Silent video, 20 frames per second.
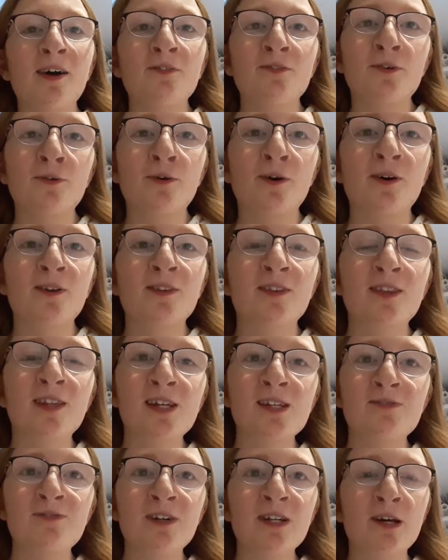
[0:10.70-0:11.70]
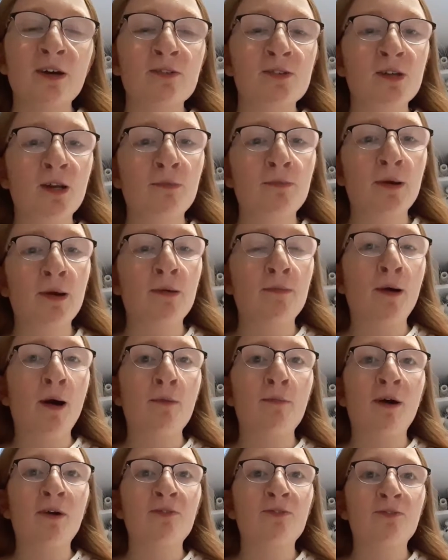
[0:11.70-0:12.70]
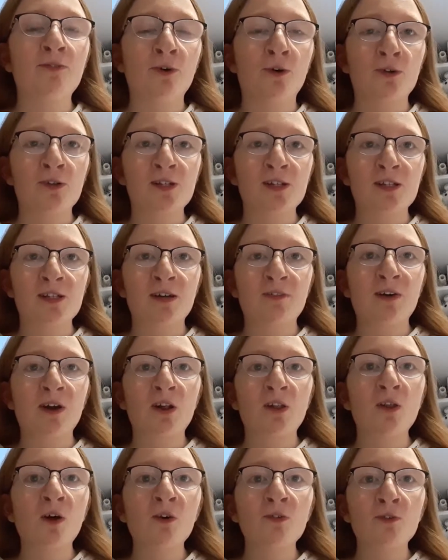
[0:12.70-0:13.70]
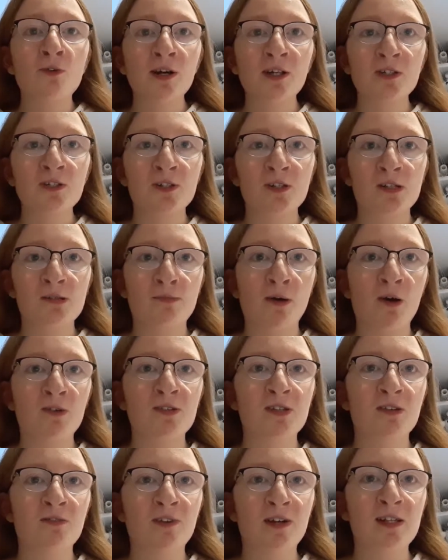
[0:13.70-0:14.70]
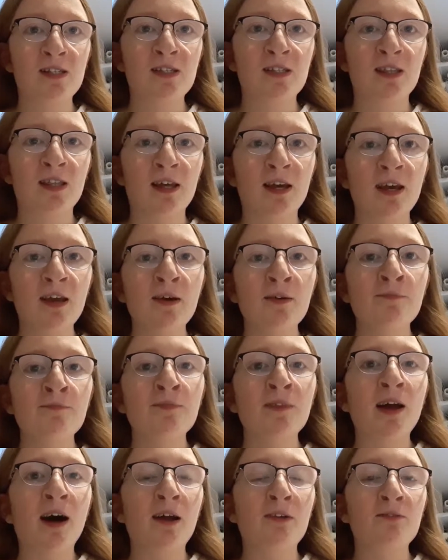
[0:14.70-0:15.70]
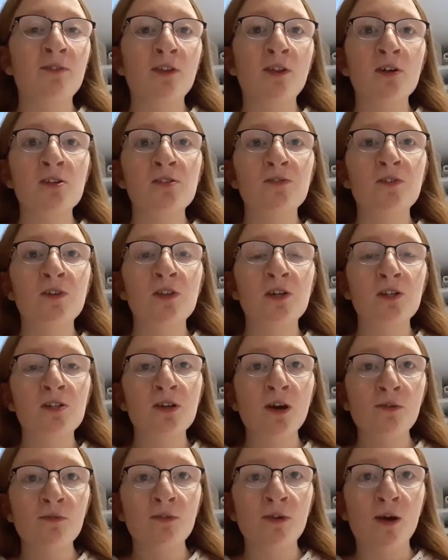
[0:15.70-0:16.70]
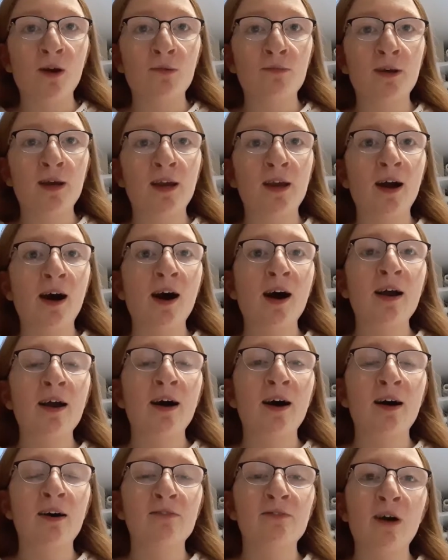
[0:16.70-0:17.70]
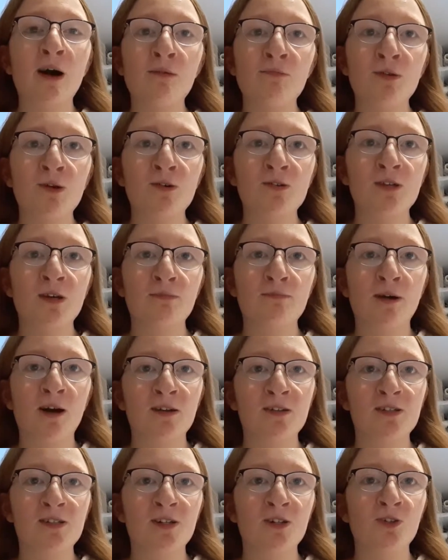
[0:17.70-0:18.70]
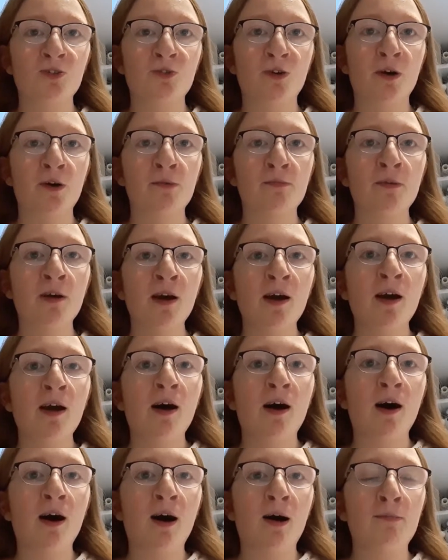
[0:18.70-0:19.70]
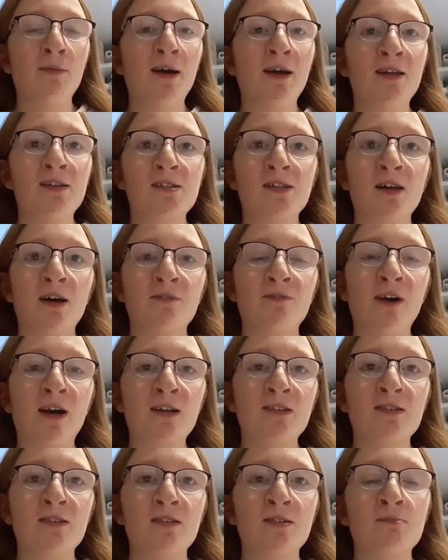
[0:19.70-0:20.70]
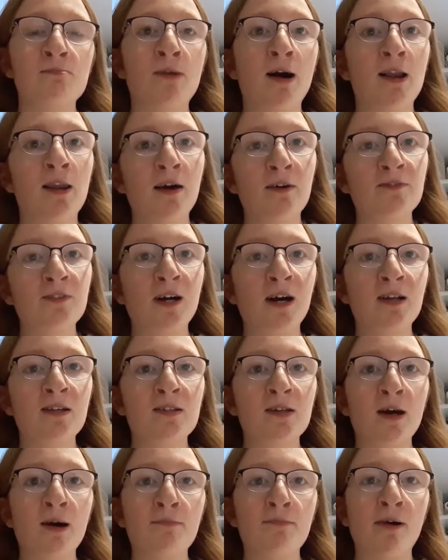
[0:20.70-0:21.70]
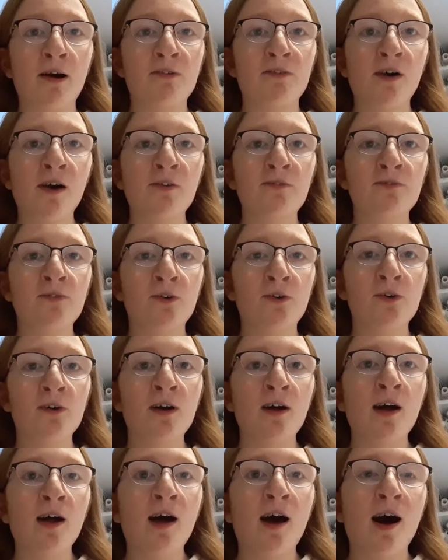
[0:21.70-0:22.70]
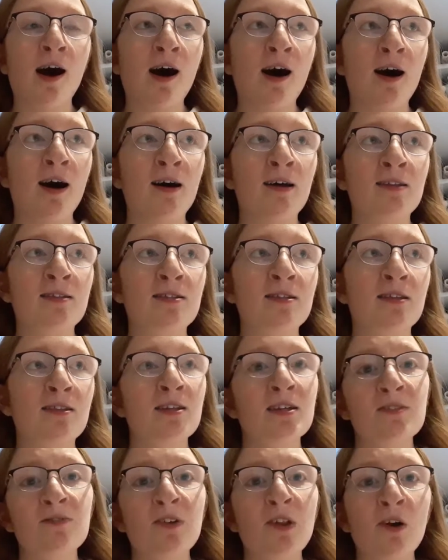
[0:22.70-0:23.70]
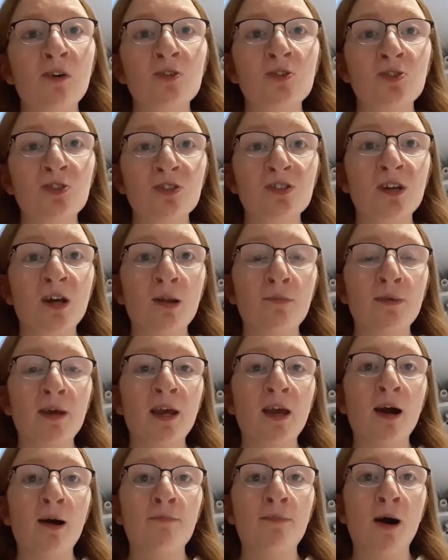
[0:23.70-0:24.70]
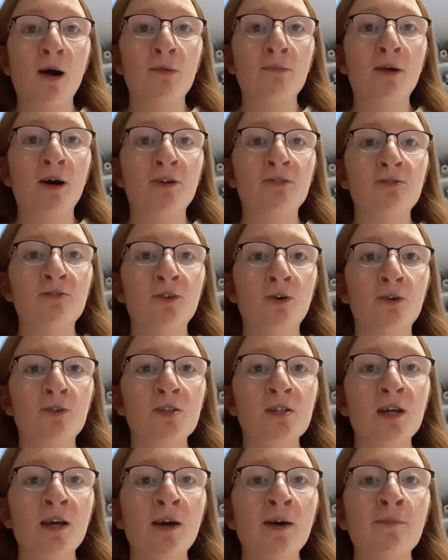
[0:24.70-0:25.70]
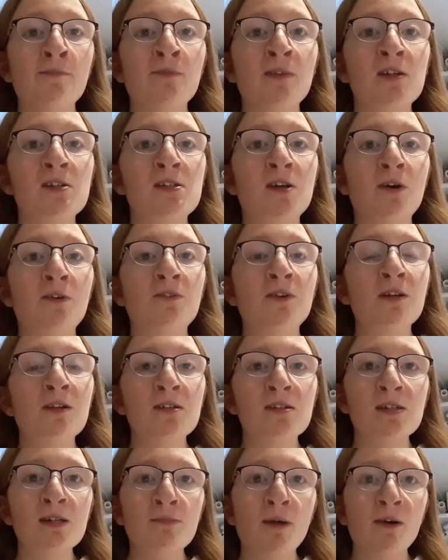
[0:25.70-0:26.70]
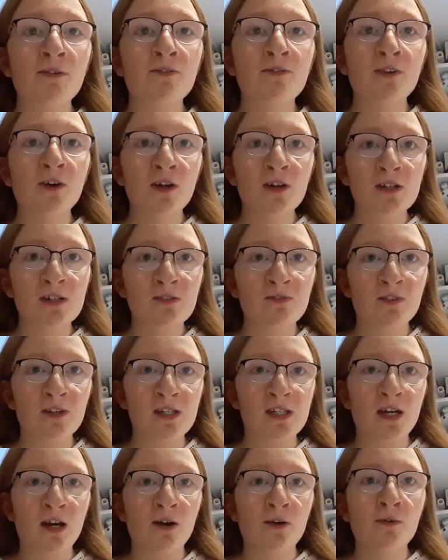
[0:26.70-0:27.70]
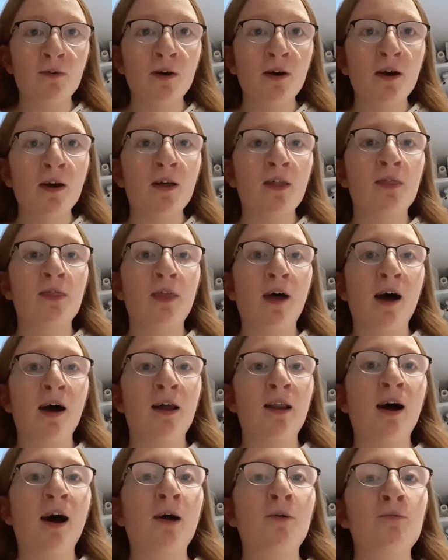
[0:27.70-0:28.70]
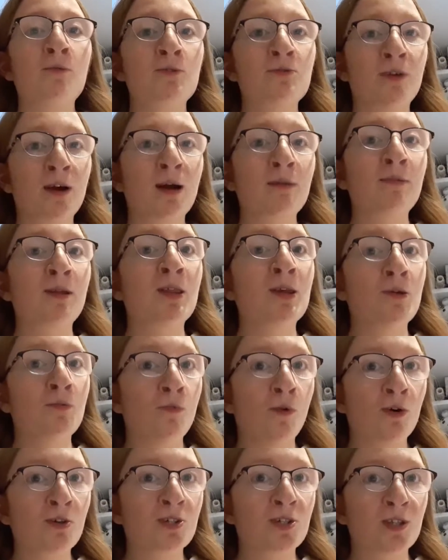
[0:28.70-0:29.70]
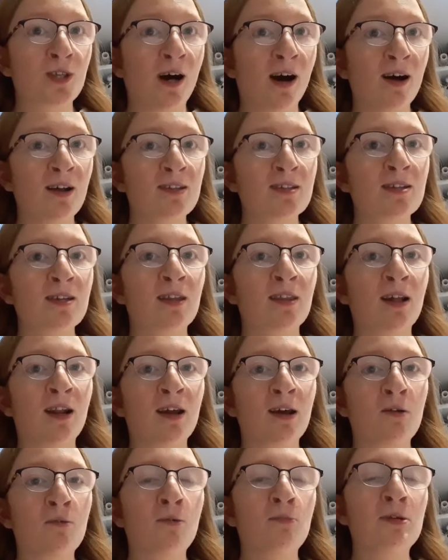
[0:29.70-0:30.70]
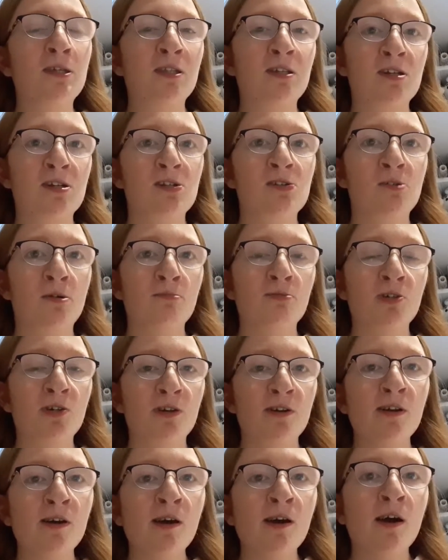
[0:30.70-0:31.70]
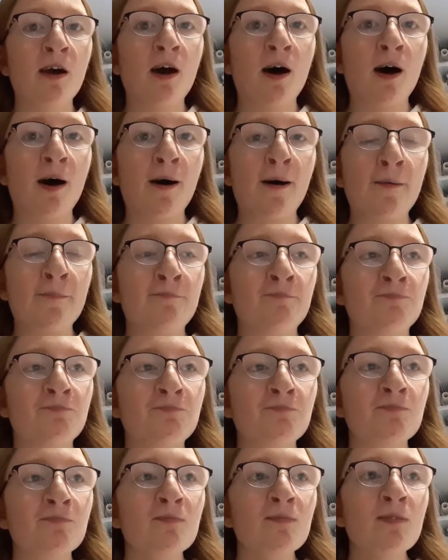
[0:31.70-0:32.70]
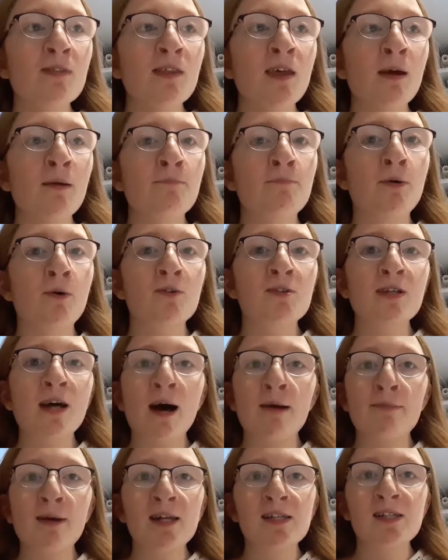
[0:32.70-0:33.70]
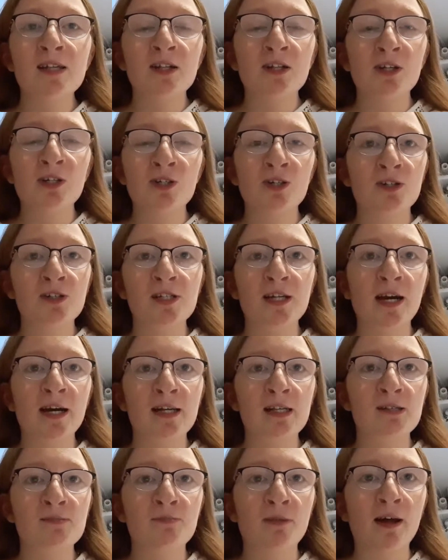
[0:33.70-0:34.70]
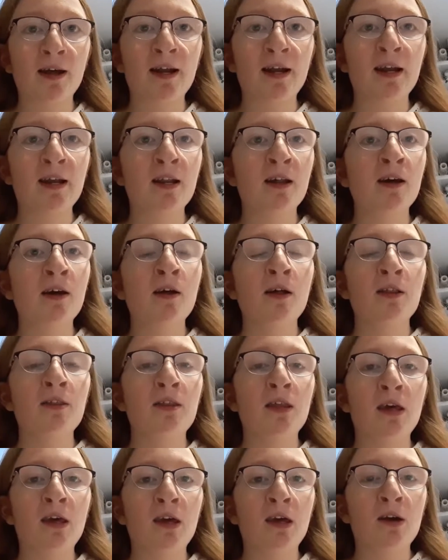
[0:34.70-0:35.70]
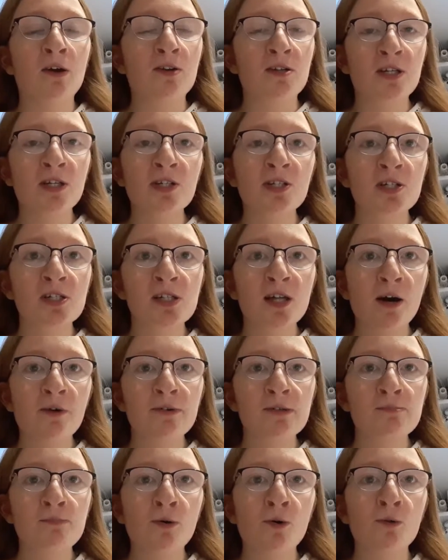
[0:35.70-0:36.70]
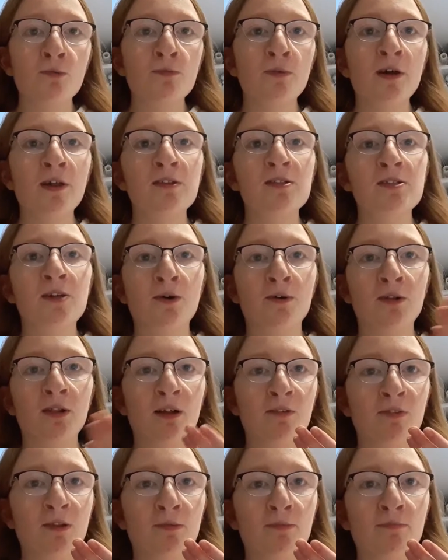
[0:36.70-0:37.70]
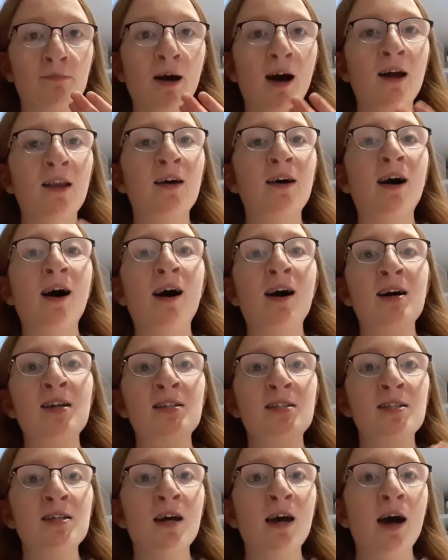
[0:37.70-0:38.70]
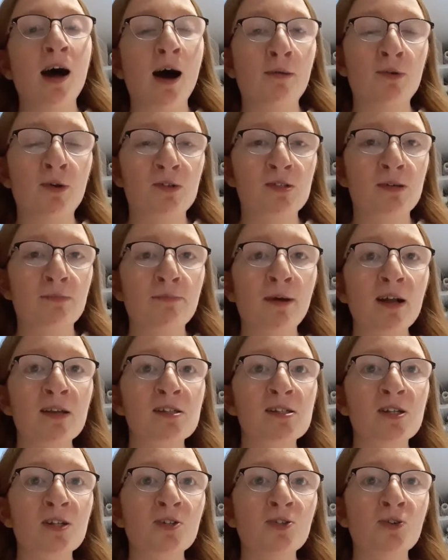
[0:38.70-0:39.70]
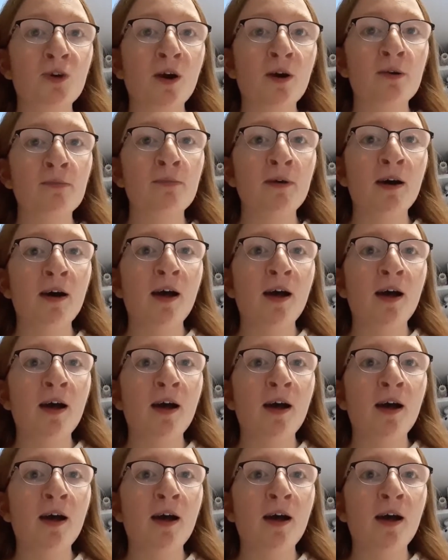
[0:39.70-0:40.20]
everyone, this video is going to be about my foot since I've had a lot of questions about it recently, and for those of you that don't know me, I have amniotic band syndrome. It's affected my left hand and my right foot, and this video is just going to be about my foot. So if you didn't see my first video, then I would recommend that you watch that. The link will be in the description. But I basically just explain the conditions that I was born with, so cleft lip and palate and amniotic band syndrome,